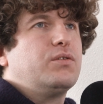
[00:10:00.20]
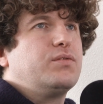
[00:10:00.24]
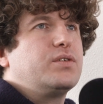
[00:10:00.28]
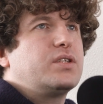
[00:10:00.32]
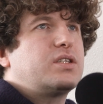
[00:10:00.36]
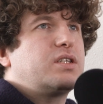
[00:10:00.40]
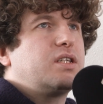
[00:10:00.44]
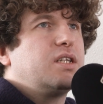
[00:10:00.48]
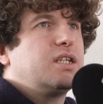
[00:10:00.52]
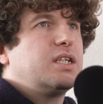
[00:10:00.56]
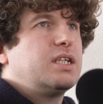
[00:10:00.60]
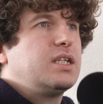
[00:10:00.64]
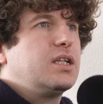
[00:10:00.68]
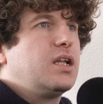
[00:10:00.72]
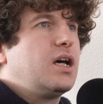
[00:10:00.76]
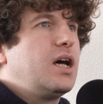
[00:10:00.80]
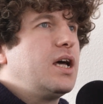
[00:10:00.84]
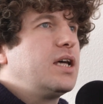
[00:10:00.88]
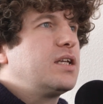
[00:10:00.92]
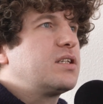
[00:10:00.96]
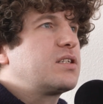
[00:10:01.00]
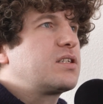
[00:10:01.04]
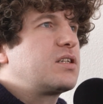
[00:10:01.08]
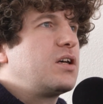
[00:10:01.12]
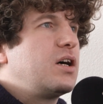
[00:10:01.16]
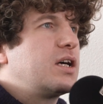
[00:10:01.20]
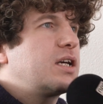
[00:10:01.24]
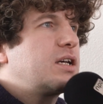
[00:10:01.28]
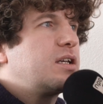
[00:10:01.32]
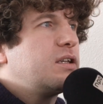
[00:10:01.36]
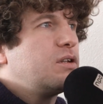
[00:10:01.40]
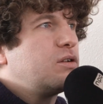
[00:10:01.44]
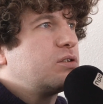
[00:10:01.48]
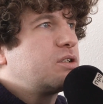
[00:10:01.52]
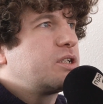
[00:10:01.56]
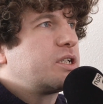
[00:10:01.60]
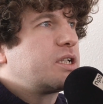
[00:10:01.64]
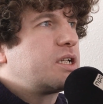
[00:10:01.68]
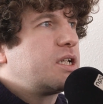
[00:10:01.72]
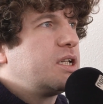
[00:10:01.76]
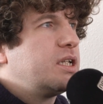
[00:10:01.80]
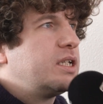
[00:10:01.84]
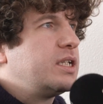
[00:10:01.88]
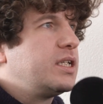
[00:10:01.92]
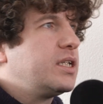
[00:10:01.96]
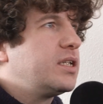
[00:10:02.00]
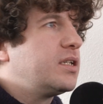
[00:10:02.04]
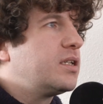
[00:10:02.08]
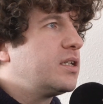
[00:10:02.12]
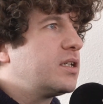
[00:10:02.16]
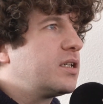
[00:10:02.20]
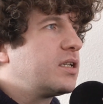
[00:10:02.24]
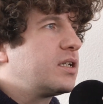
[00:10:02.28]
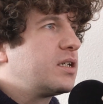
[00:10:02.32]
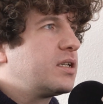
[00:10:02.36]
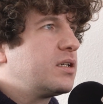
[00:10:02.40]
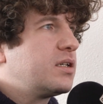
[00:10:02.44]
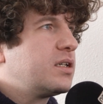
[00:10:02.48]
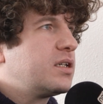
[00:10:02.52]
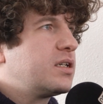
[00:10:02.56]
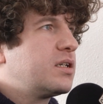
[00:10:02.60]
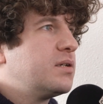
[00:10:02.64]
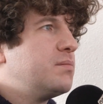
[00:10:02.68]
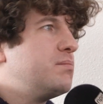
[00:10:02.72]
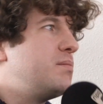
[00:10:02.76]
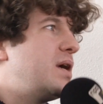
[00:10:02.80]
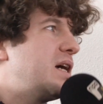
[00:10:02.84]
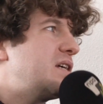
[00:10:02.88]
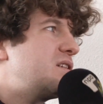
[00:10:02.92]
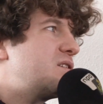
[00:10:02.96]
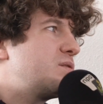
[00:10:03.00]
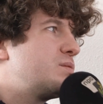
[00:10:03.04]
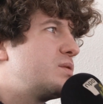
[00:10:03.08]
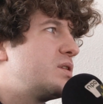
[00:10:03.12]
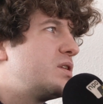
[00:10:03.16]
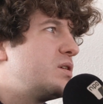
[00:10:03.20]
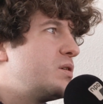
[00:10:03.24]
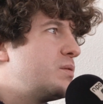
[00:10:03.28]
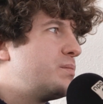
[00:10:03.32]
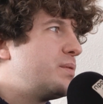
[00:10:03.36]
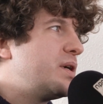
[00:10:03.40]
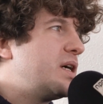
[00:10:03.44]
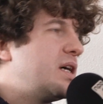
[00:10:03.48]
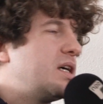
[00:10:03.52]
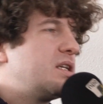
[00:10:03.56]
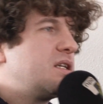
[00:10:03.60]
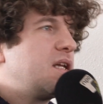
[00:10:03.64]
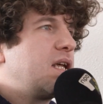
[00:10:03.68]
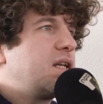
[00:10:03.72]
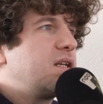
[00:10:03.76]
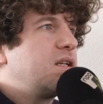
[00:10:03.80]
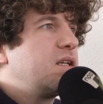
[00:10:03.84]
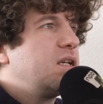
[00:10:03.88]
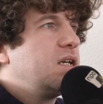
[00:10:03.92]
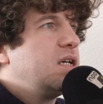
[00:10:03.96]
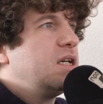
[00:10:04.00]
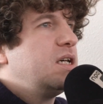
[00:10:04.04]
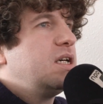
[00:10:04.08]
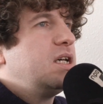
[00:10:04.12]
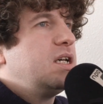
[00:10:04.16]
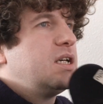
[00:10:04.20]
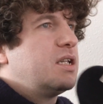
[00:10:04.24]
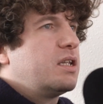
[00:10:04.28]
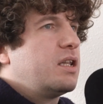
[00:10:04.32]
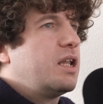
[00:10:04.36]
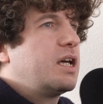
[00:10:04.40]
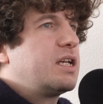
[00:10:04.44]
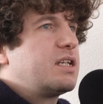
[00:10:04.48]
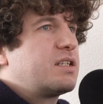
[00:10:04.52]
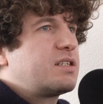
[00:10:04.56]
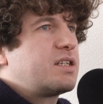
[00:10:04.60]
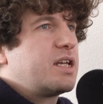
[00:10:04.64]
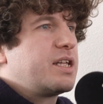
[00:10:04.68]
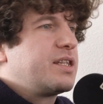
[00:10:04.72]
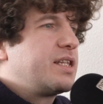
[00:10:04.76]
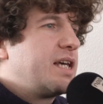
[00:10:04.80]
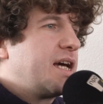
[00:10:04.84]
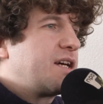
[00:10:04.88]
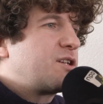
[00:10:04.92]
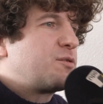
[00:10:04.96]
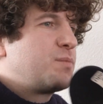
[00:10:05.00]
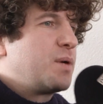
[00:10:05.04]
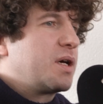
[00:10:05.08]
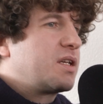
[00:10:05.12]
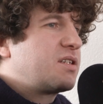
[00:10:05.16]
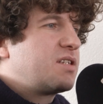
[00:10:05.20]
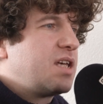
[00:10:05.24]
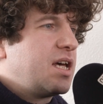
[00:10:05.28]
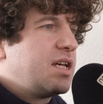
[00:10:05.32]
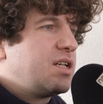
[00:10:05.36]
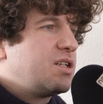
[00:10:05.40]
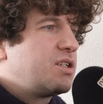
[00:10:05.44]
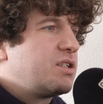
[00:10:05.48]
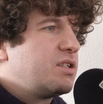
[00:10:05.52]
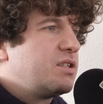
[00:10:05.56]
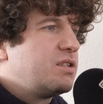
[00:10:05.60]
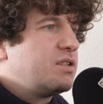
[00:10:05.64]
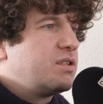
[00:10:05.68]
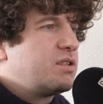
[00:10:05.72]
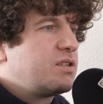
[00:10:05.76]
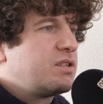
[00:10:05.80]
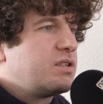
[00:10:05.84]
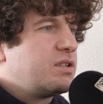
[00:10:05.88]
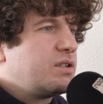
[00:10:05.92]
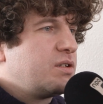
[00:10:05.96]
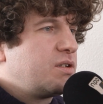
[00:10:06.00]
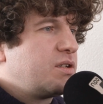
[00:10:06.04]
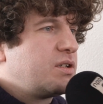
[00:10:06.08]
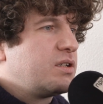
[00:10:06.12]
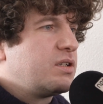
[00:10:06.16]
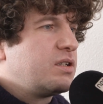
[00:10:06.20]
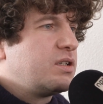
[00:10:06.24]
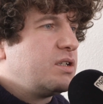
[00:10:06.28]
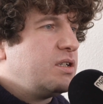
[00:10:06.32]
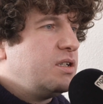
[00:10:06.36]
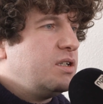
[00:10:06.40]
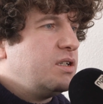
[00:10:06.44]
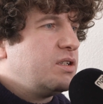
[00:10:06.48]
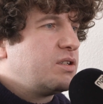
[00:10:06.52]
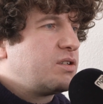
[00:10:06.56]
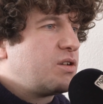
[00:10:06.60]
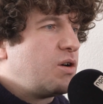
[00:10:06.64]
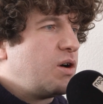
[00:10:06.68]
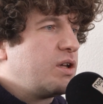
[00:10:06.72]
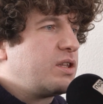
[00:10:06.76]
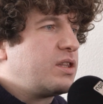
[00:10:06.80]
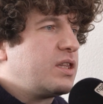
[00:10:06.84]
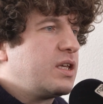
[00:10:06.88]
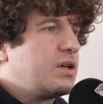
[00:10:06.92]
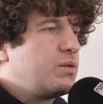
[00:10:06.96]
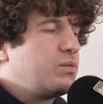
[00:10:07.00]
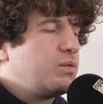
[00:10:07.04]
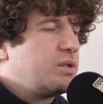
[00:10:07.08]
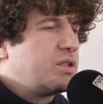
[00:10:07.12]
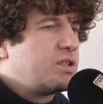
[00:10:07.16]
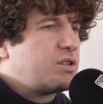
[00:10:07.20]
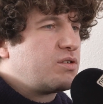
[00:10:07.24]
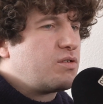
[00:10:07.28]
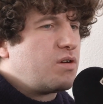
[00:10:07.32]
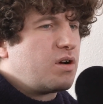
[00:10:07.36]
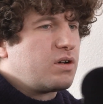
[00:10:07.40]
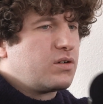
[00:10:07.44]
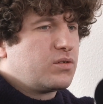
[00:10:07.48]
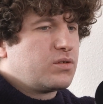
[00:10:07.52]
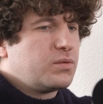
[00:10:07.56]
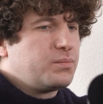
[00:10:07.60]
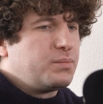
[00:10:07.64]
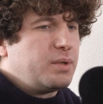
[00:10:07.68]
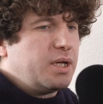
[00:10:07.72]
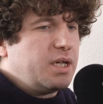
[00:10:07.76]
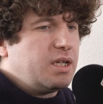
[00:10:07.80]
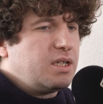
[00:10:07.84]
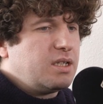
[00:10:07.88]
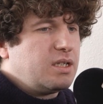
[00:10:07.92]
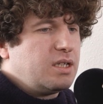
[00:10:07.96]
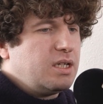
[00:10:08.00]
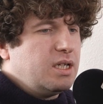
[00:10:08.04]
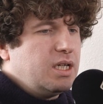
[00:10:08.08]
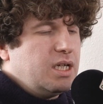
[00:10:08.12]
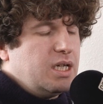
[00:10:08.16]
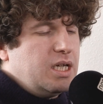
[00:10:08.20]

obviously like psychologically can mess with you a bit, and then like you say, the expectations so I think we struggled a bit.